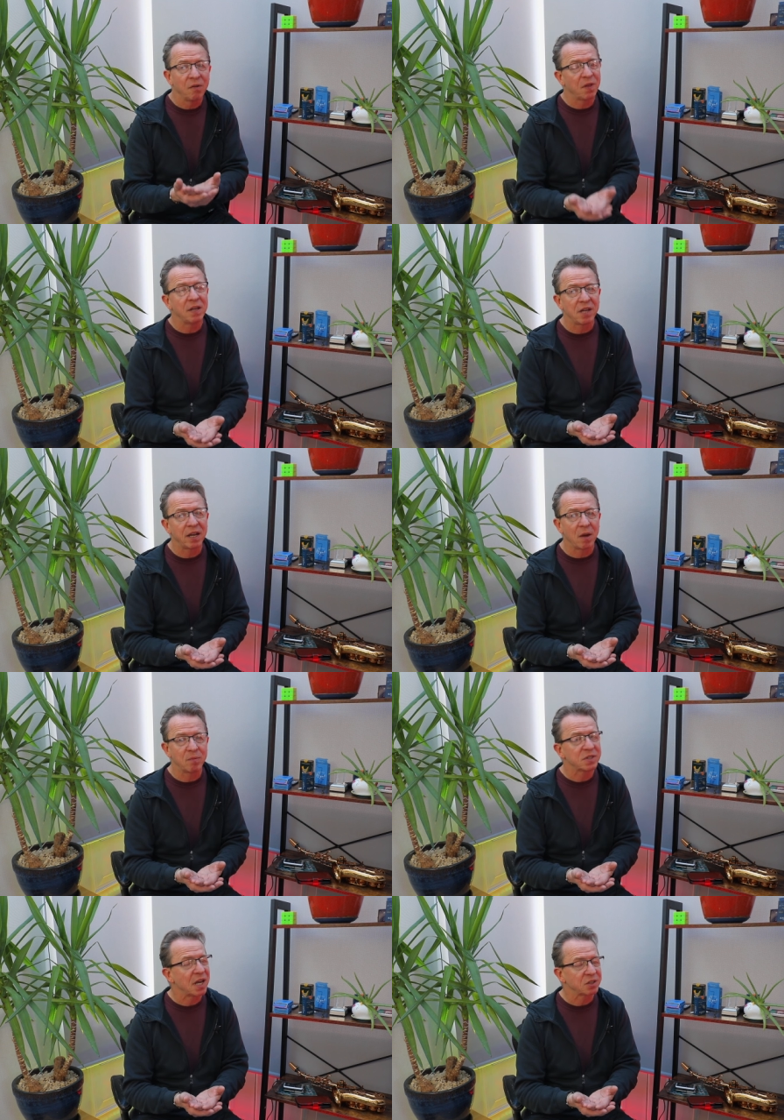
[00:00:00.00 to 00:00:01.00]
if they take up
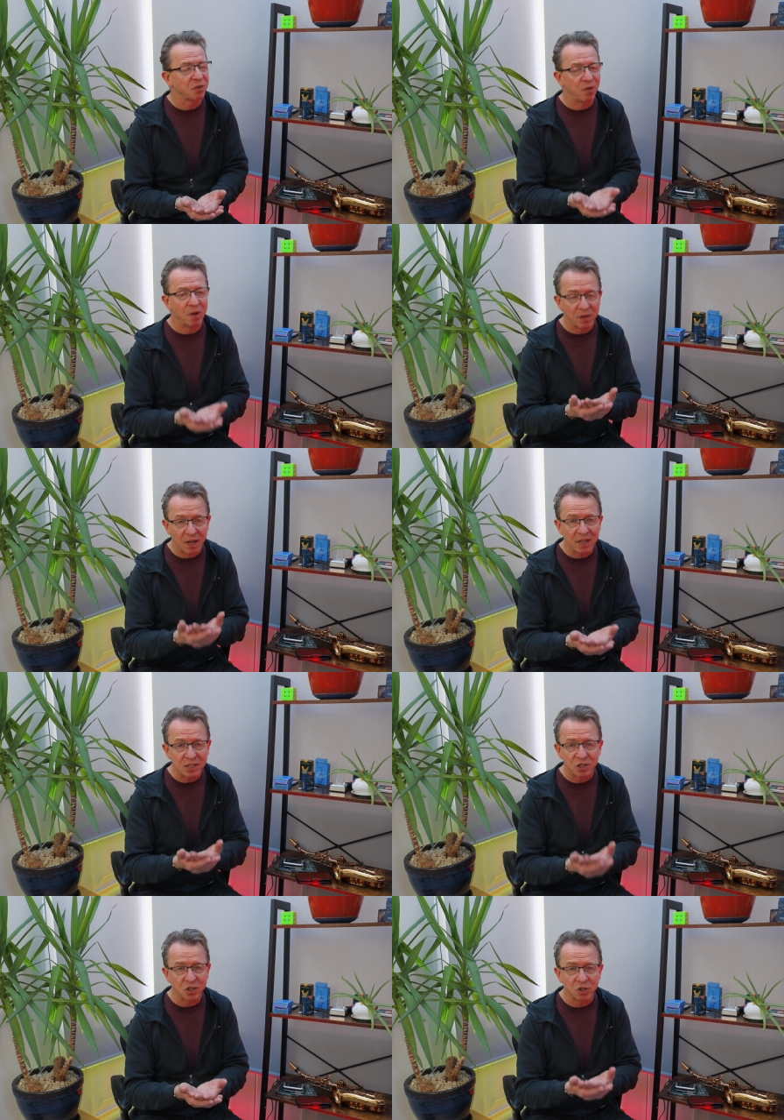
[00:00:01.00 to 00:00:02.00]
the saxophone, then
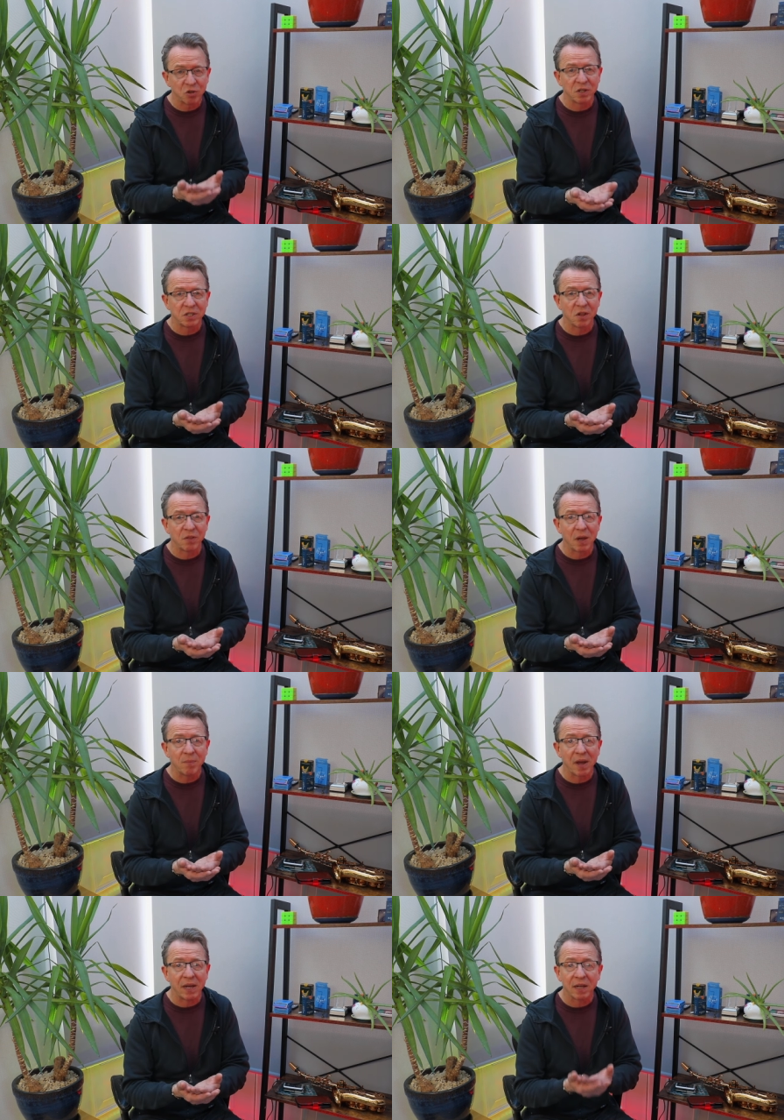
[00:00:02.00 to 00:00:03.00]
this is a choice that they
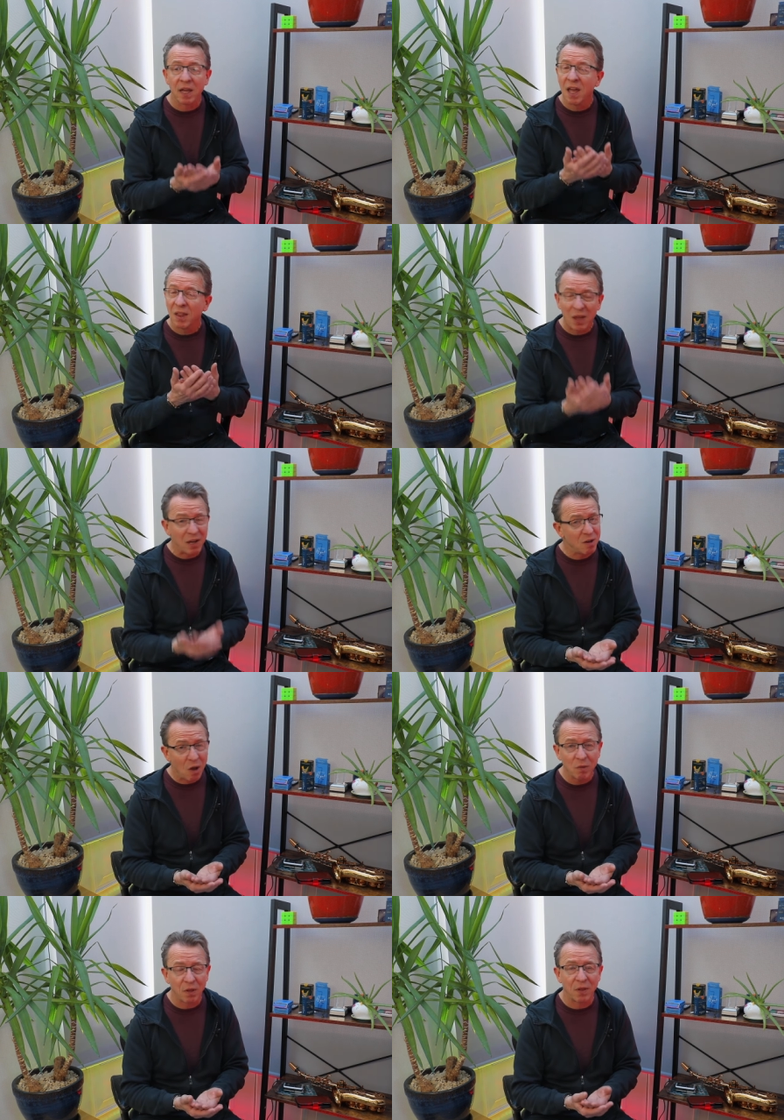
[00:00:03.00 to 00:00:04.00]
make. They
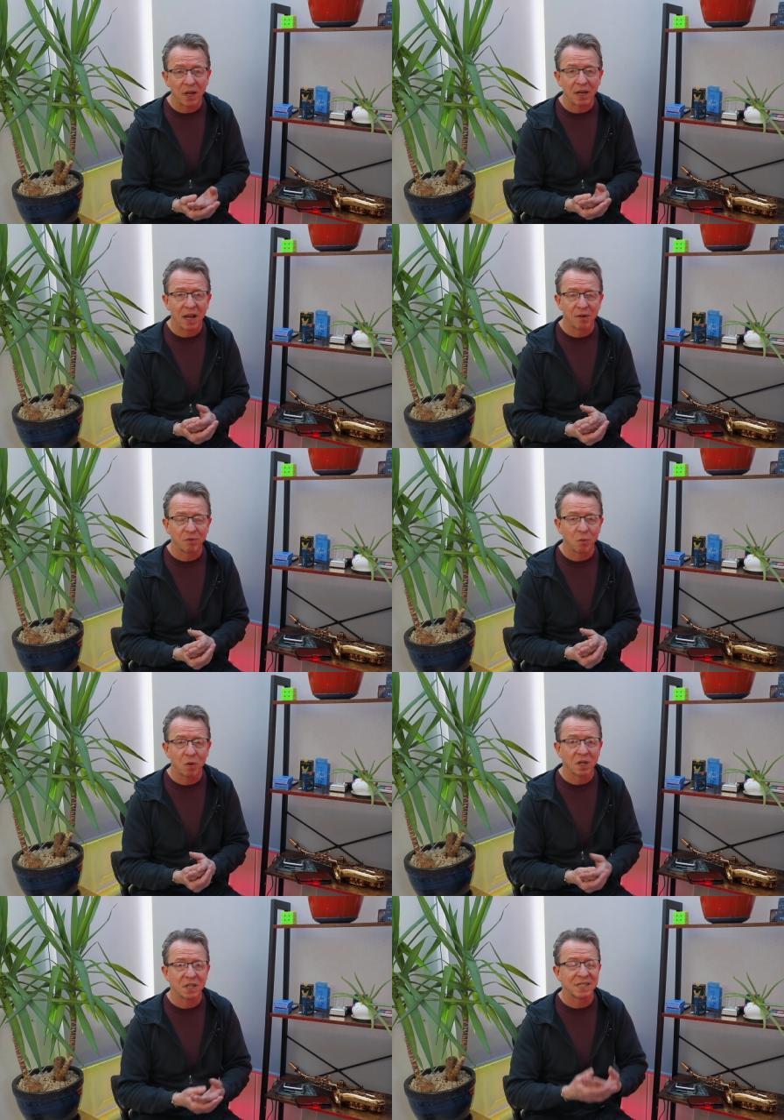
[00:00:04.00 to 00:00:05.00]
know that they're going to have to
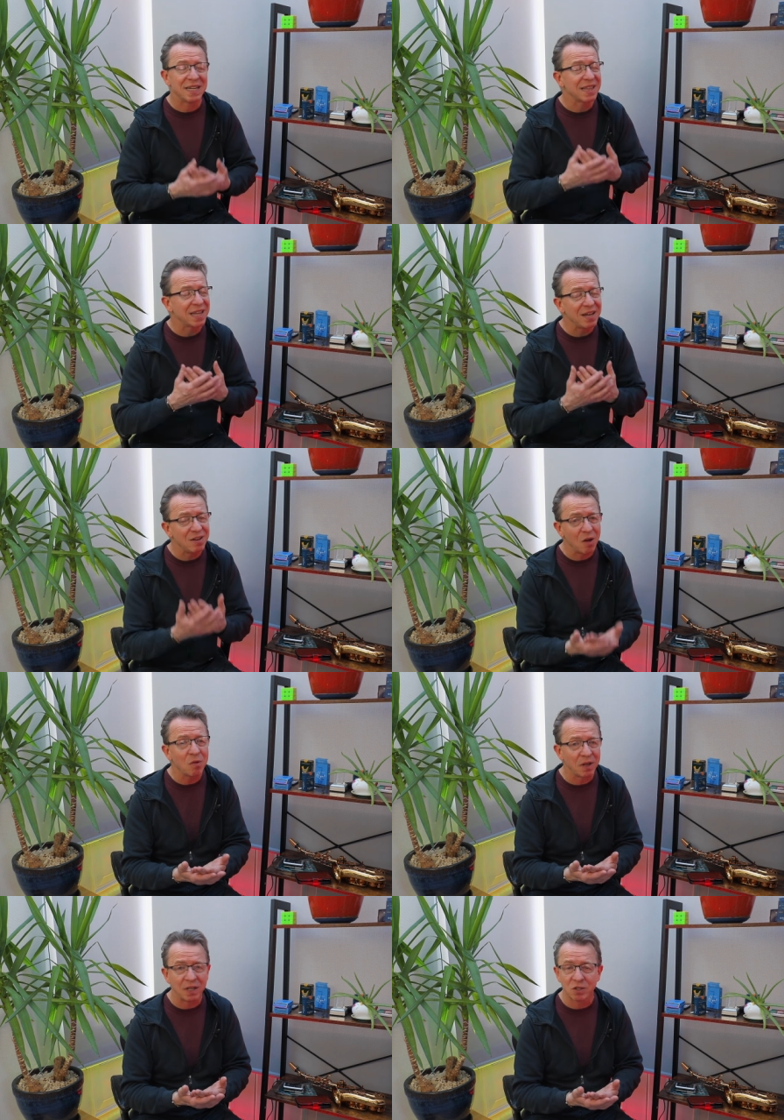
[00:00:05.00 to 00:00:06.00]
work at it. They
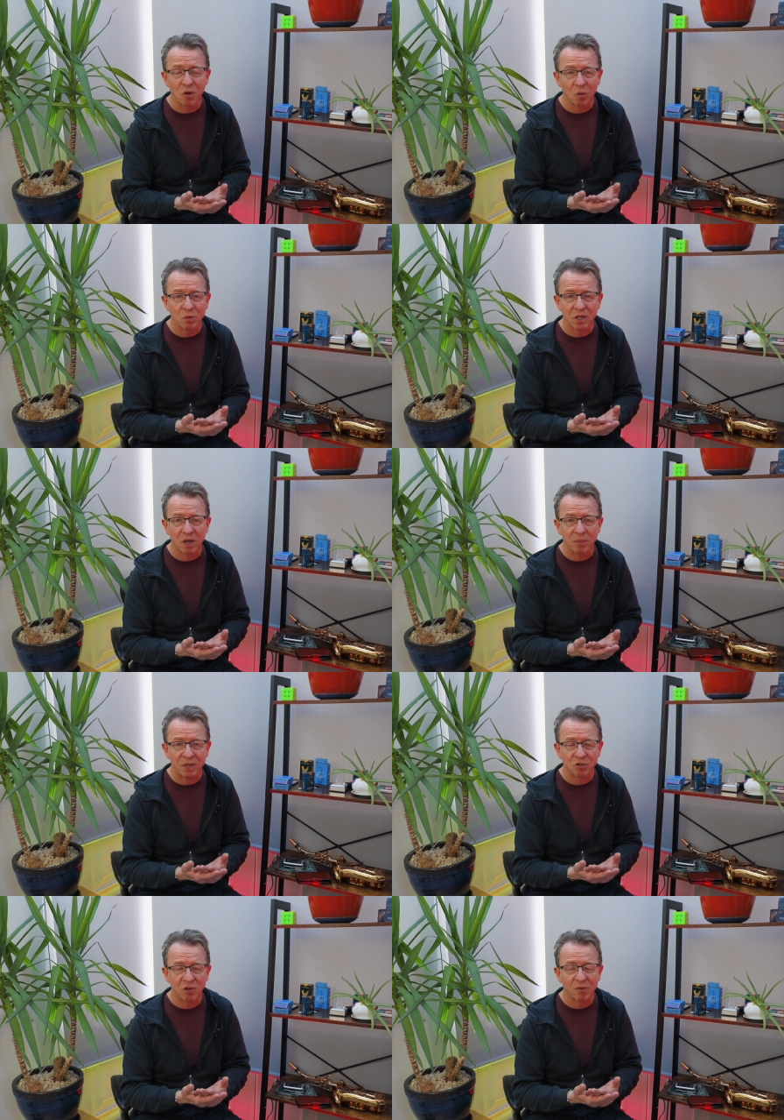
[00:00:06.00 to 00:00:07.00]
know that it's not always going to
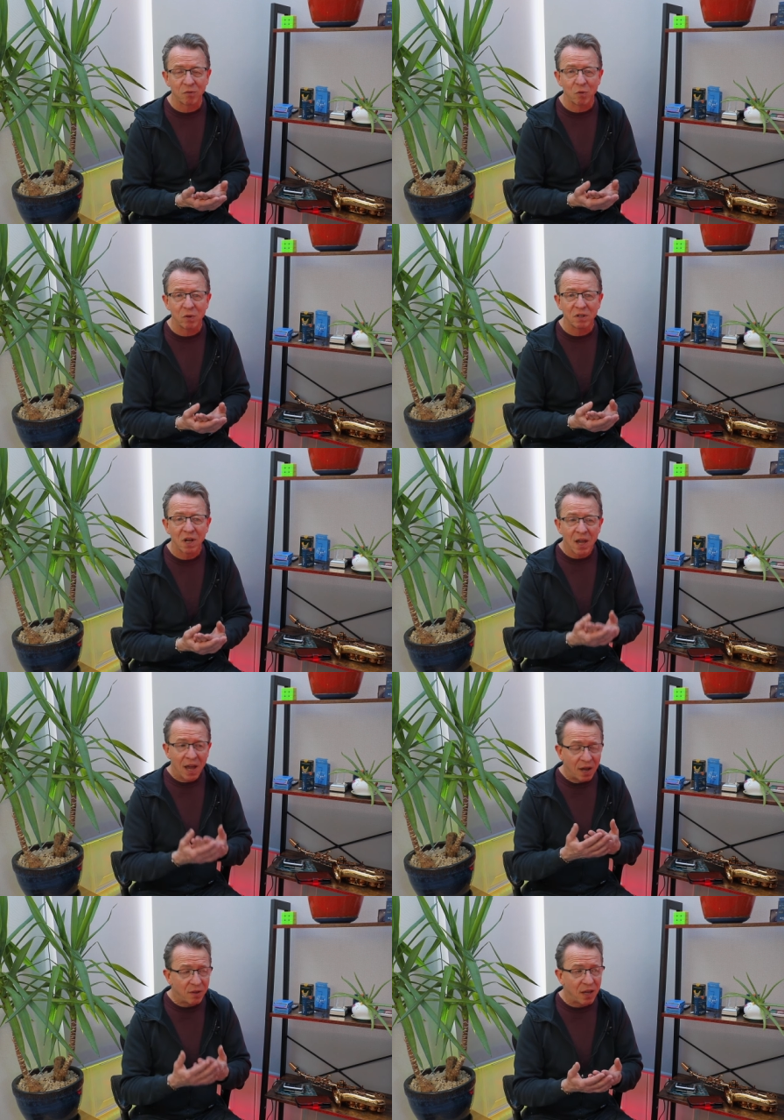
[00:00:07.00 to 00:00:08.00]
be straightforward.
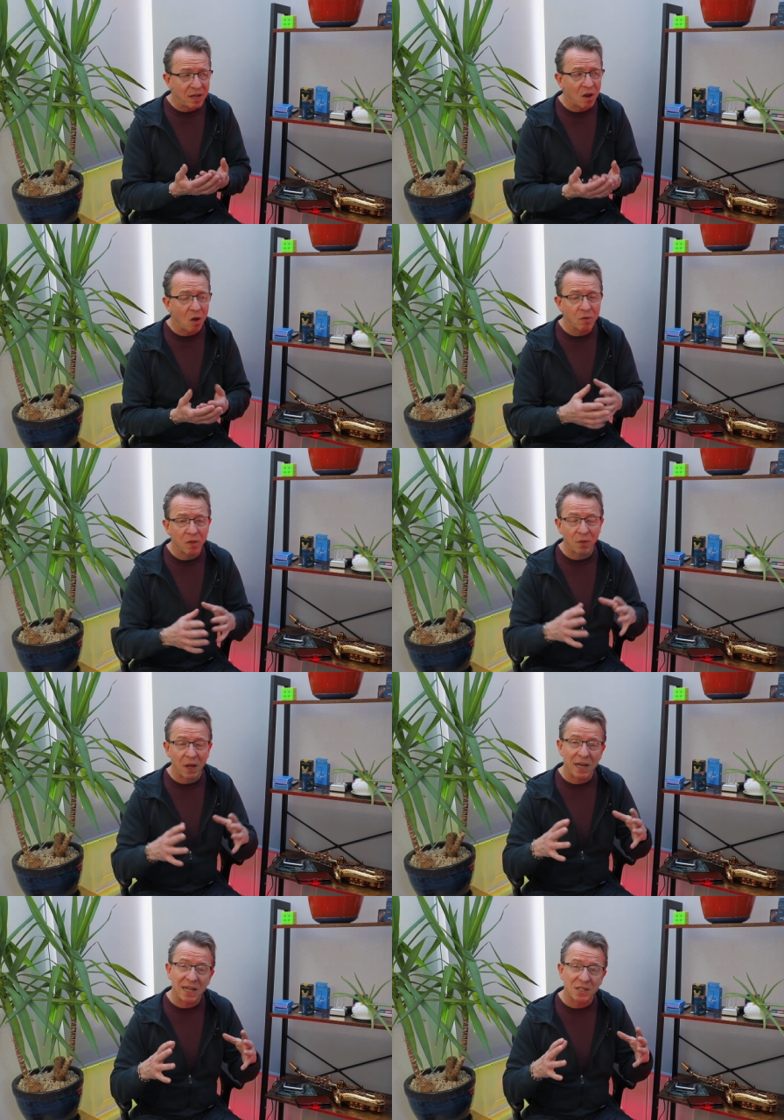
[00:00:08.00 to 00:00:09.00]
And they know that
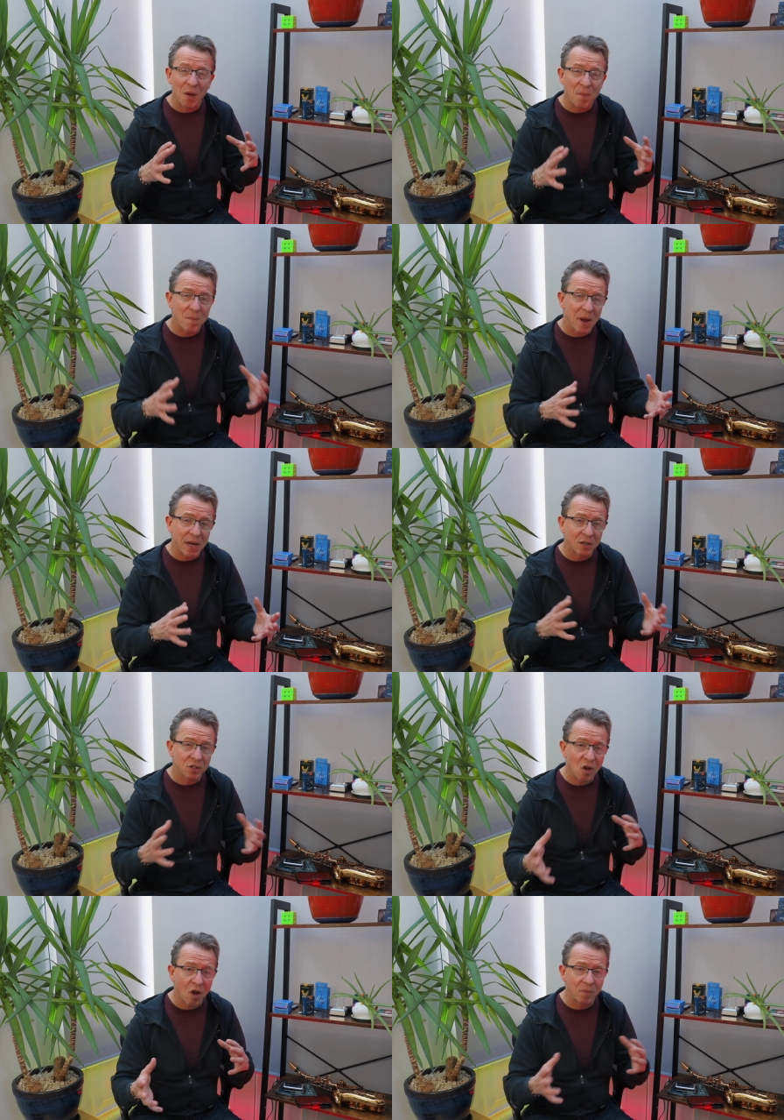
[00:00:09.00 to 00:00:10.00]
they need to
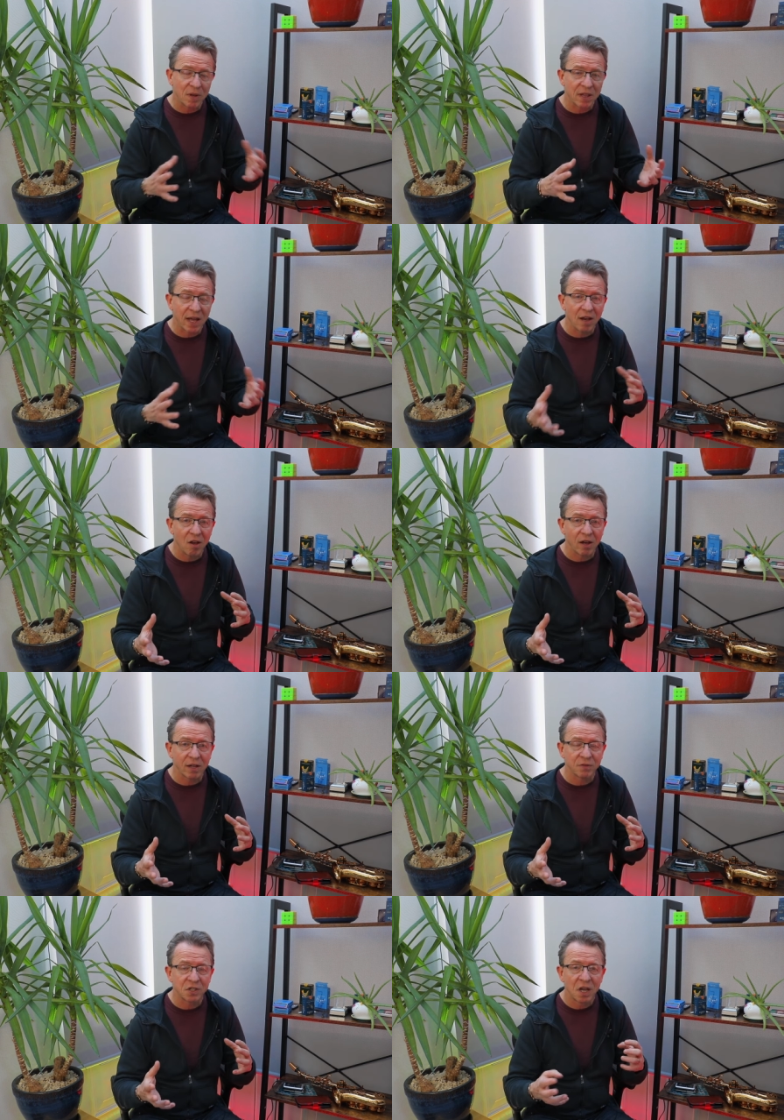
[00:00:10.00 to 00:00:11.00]
make time in their
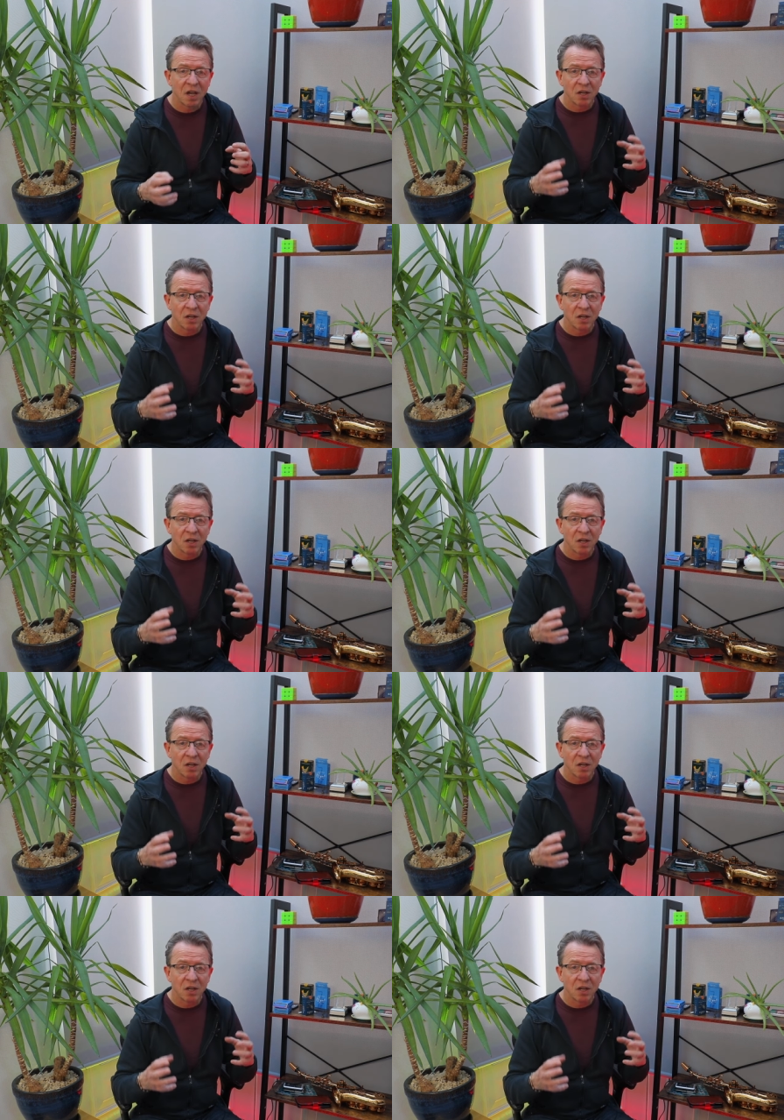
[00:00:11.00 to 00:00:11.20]
lives